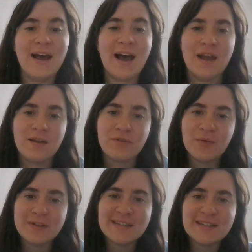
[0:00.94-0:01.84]
Hi
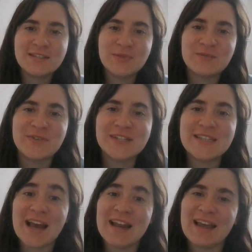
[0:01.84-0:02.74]
everyone, this is Miss
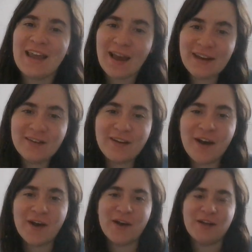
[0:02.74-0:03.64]
Brooks yet again
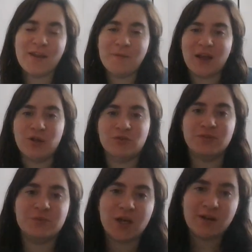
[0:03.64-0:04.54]
on my
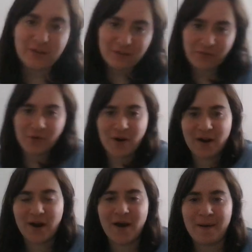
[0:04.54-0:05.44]
YouTube channel
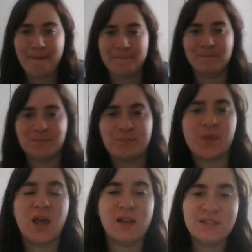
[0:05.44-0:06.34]
for um,
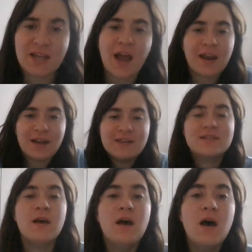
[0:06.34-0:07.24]
NTI Days.
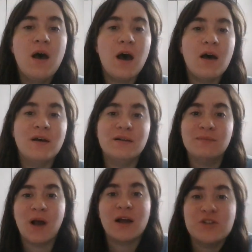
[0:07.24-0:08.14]

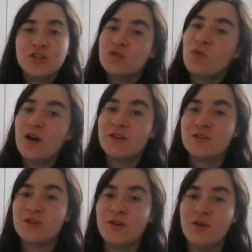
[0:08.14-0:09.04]
Um, I just
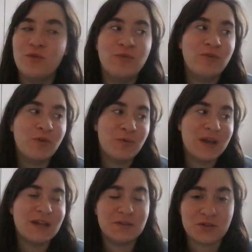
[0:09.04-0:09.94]
want to, before we
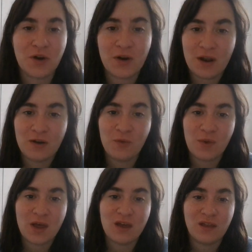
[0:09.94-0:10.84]
get started
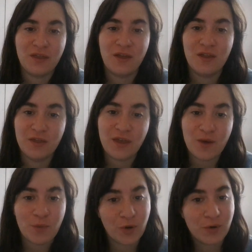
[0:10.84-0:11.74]
with
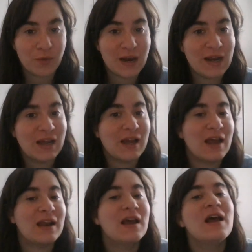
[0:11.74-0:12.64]
the book reading
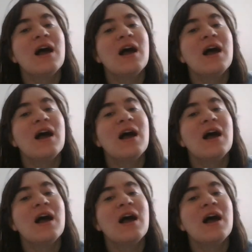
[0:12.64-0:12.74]
again,